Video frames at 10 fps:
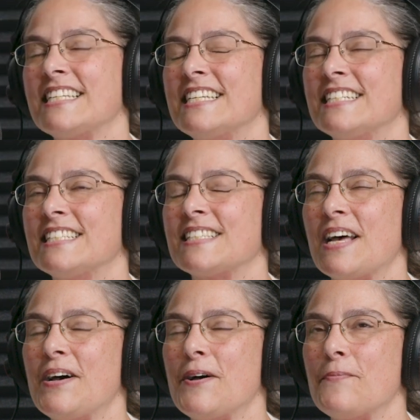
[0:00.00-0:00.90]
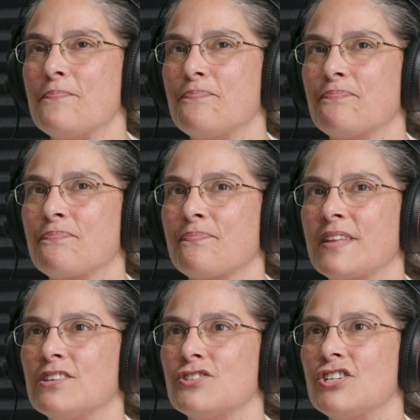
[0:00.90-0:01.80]
is
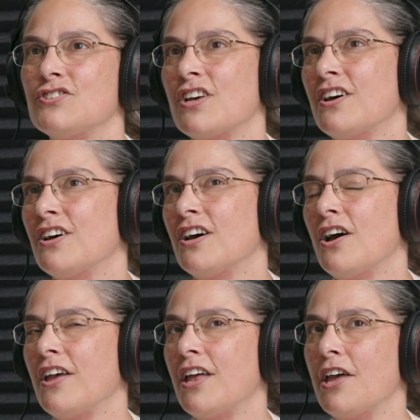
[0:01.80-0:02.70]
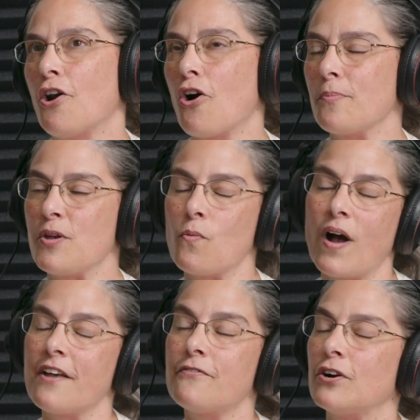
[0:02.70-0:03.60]
she's an Army
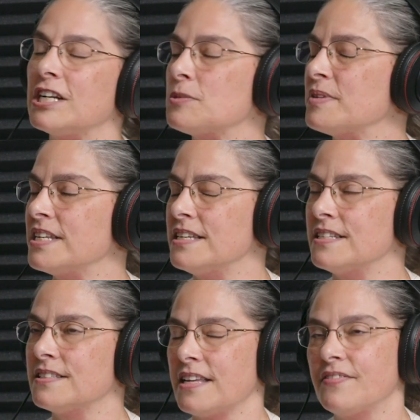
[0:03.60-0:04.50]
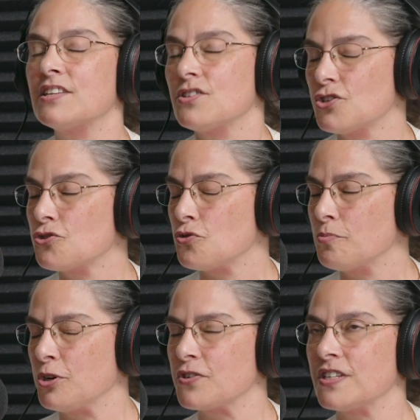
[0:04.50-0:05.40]
wife. Her husband is, and this is a true
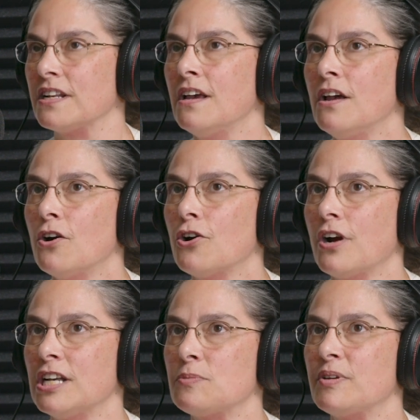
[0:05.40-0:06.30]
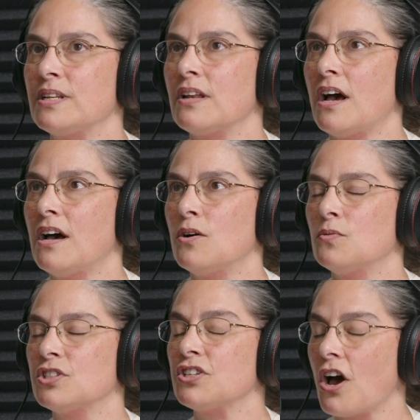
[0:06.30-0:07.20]
person, her husband
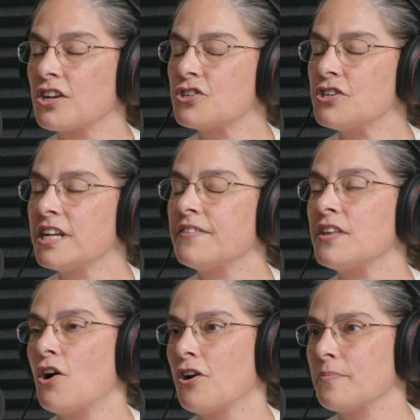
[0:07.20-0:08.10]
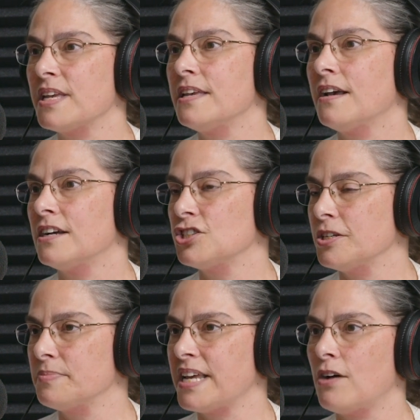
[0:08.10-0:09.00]
was a doctor in the Army. He got
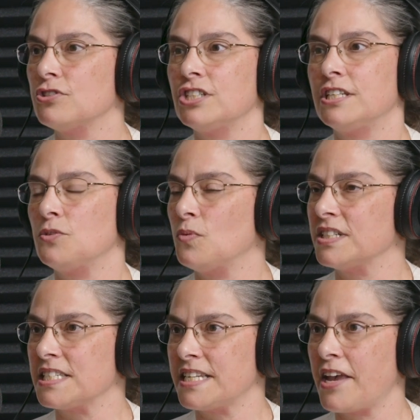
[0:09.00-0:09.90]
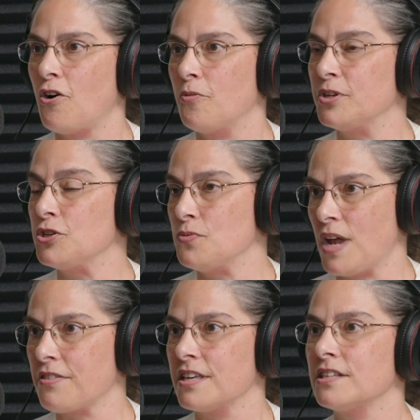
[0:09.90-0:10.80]
shipped out. She didn't want to stay home and do
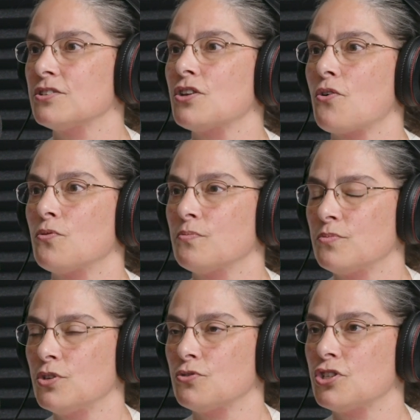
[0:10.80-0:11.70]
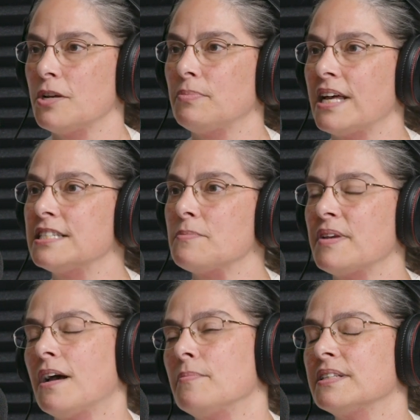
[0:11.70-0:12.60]
nothing. So, she applied to
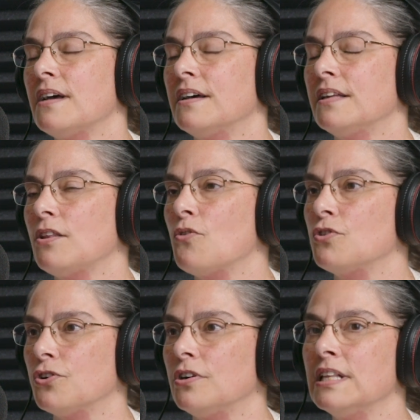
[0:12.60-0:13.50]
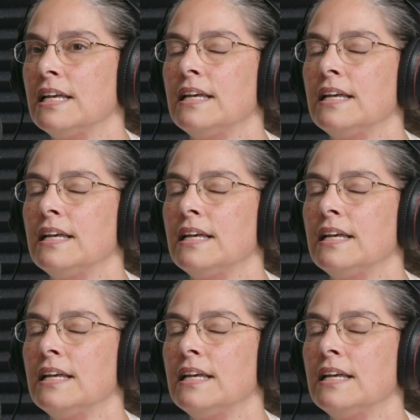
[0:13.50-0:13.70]
become a Hello Girl.